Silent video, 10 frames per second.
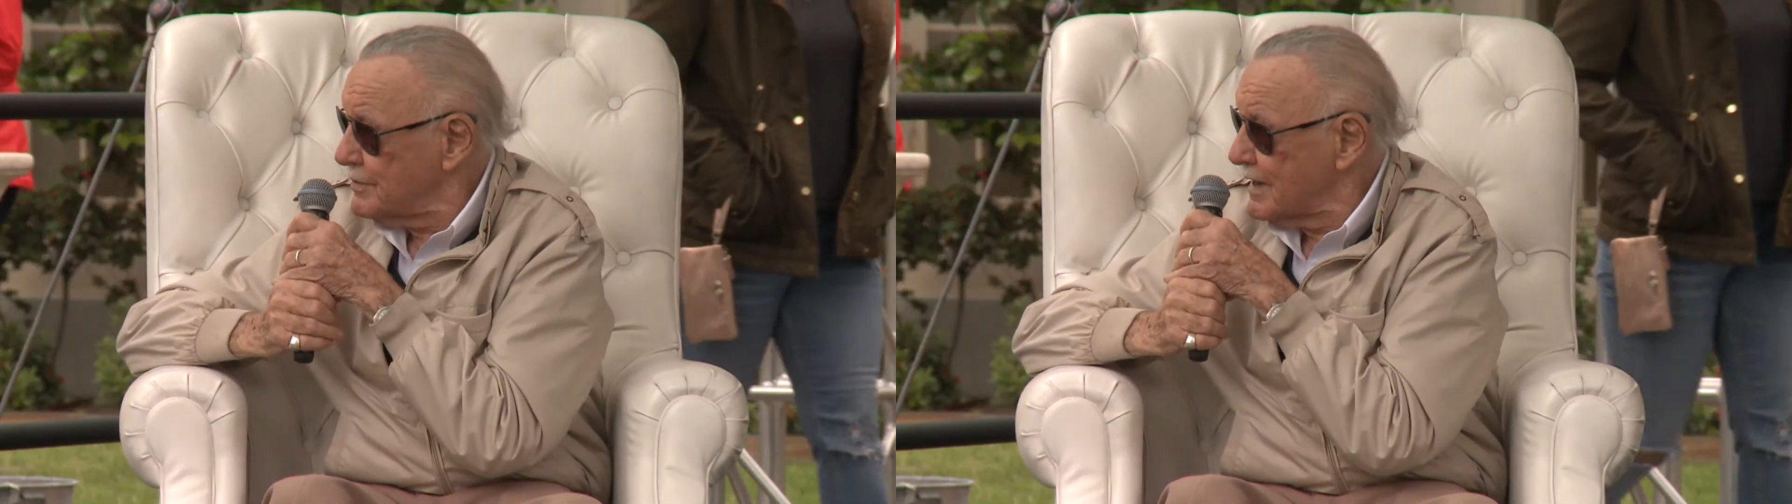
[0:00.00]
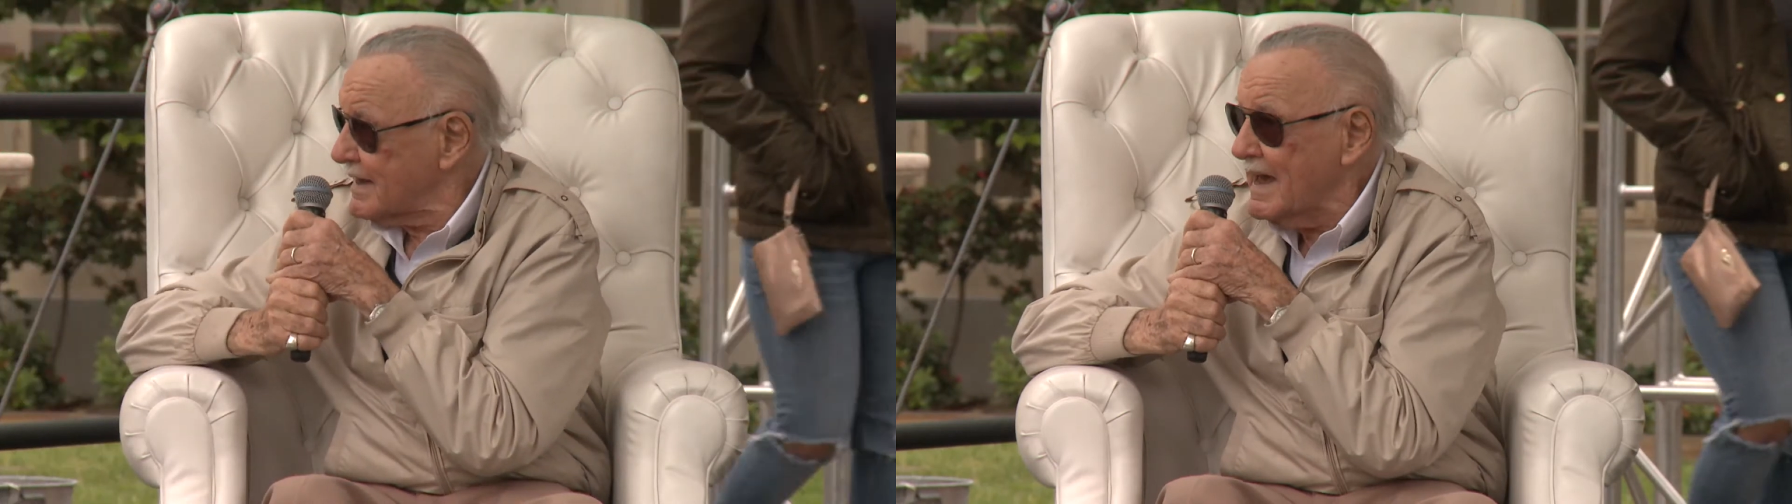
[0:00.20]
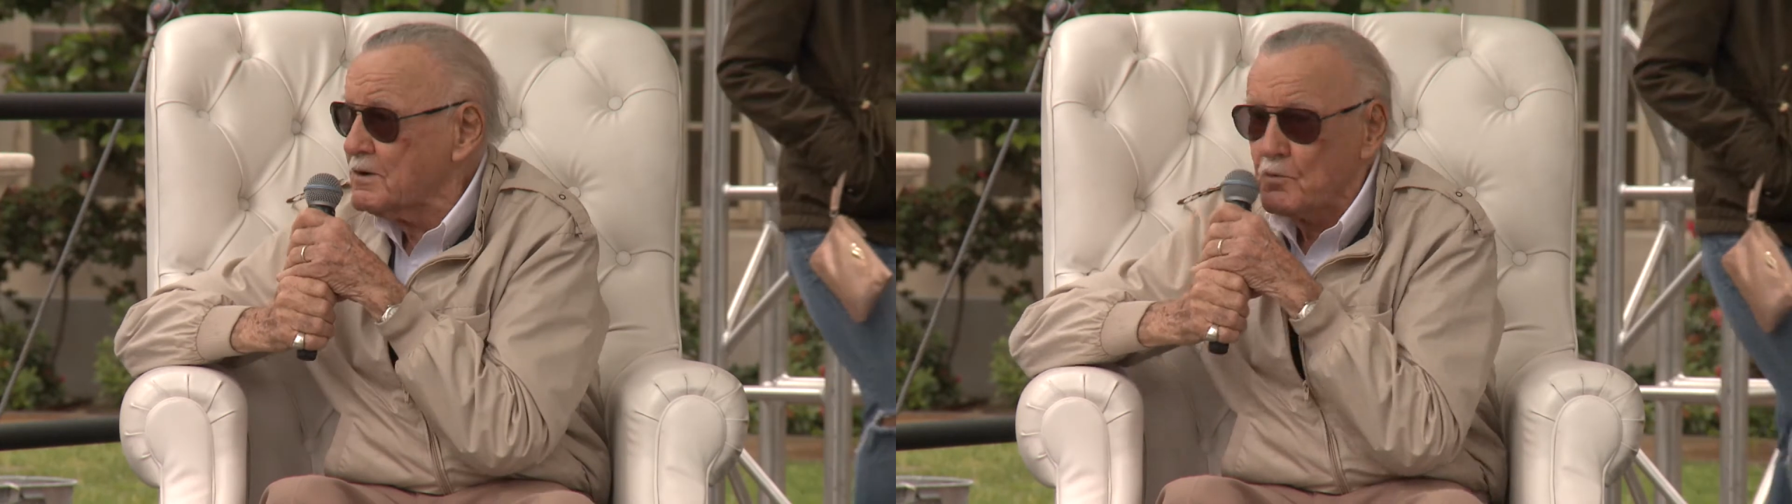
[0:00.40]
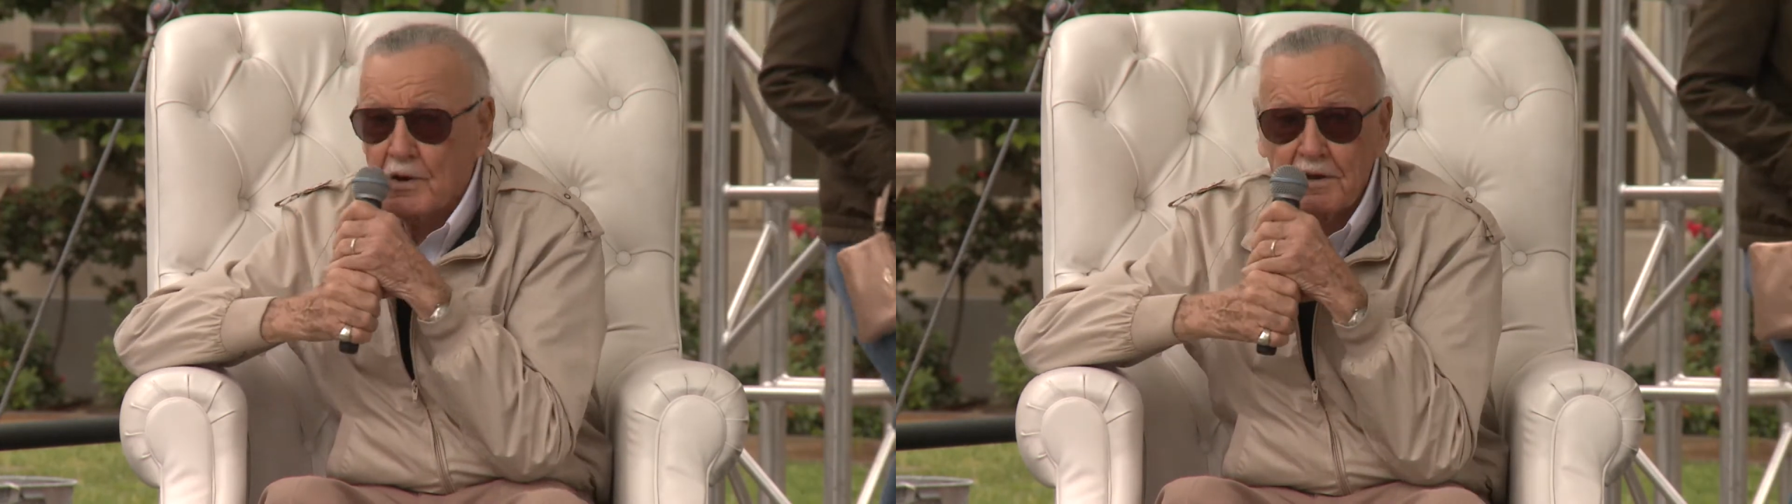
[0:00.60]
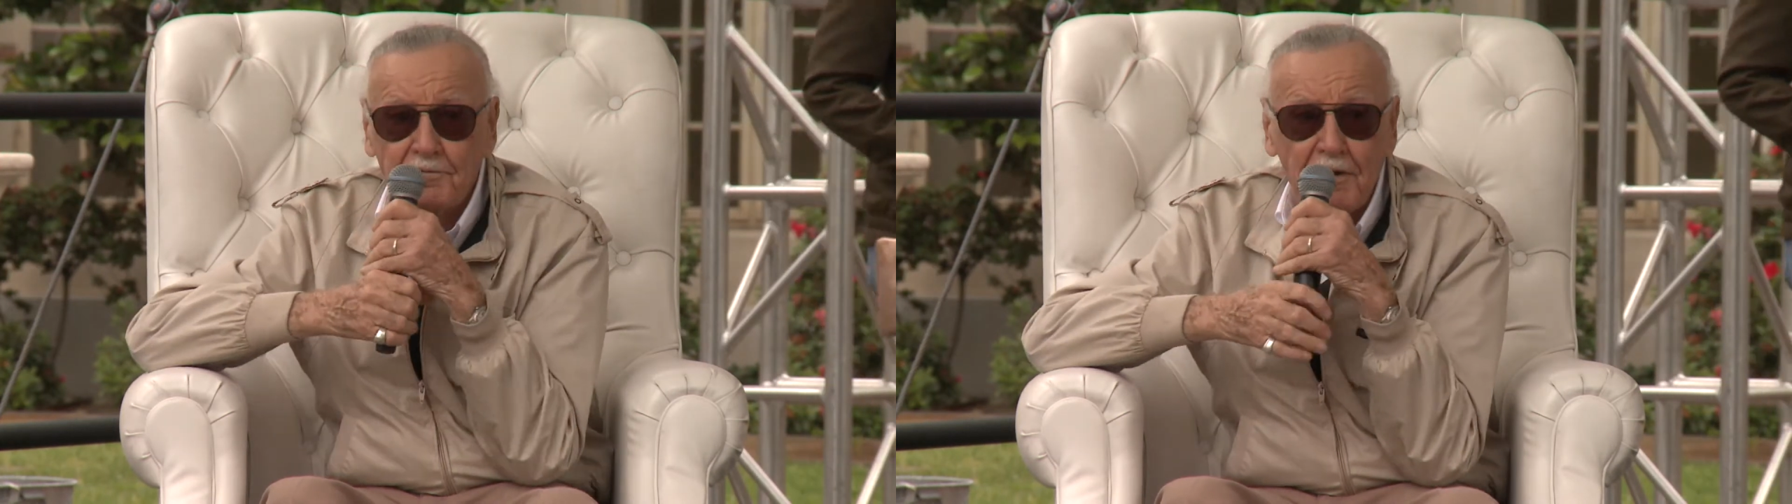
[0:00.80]
you can't
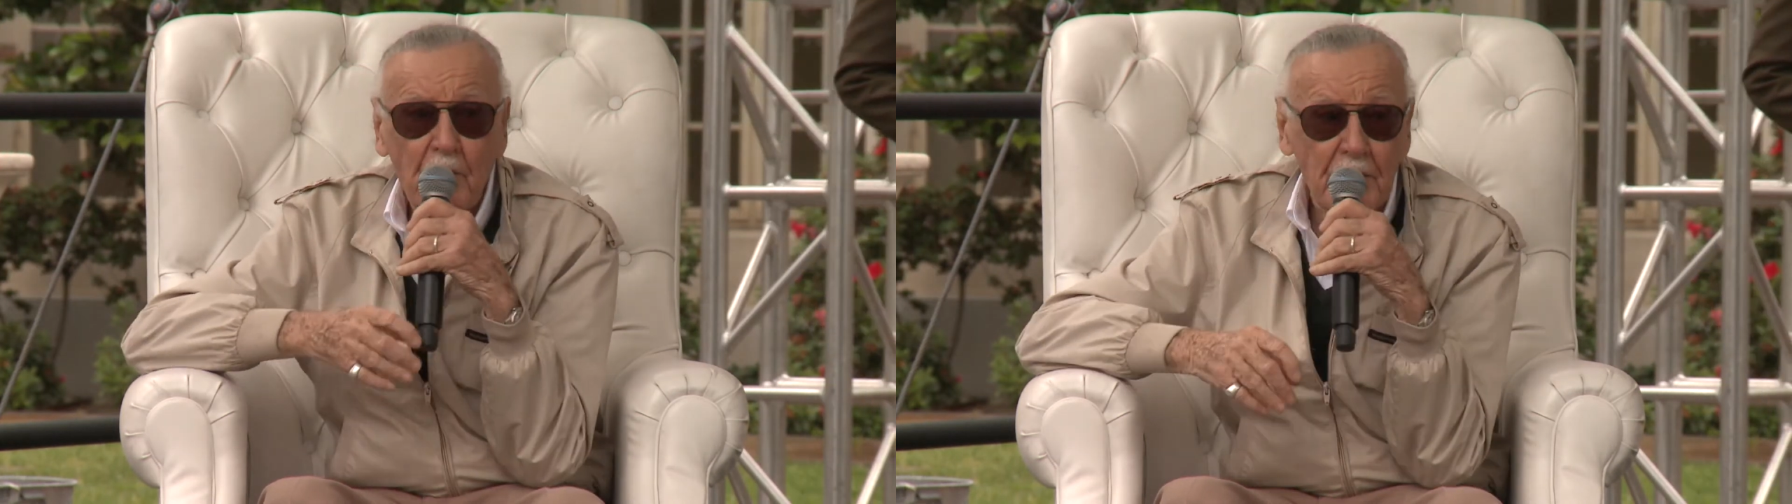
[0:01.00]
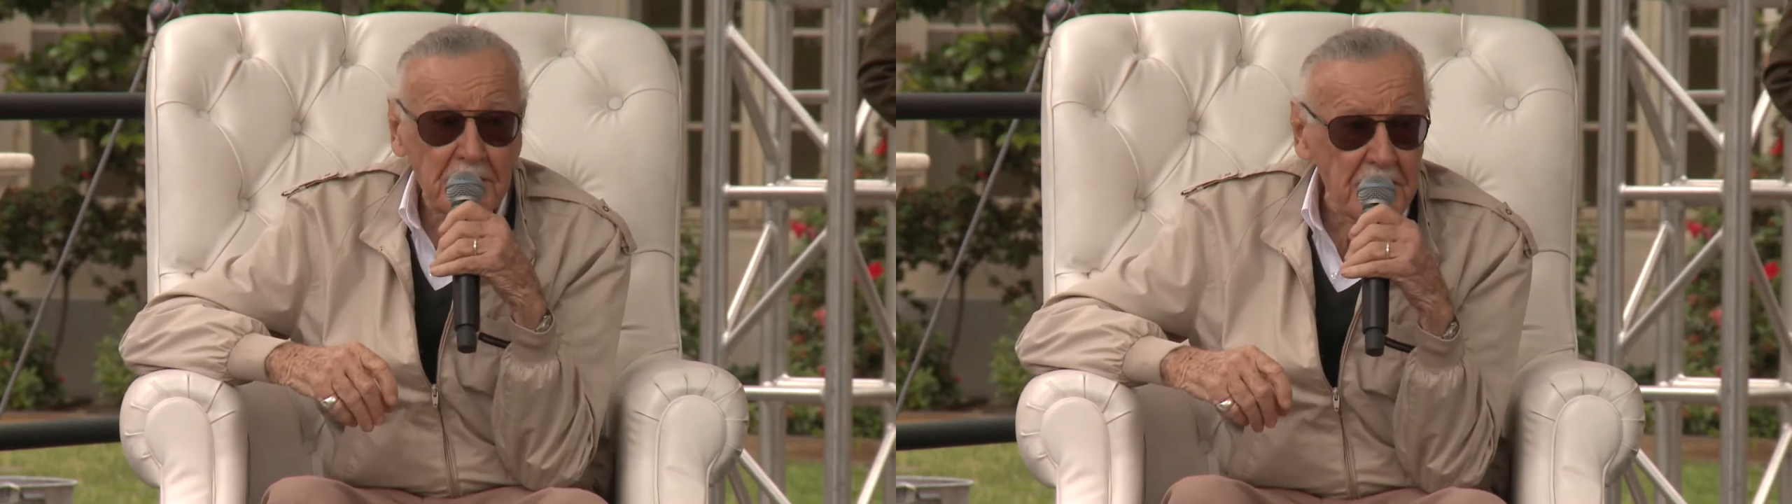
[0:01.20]
read fairy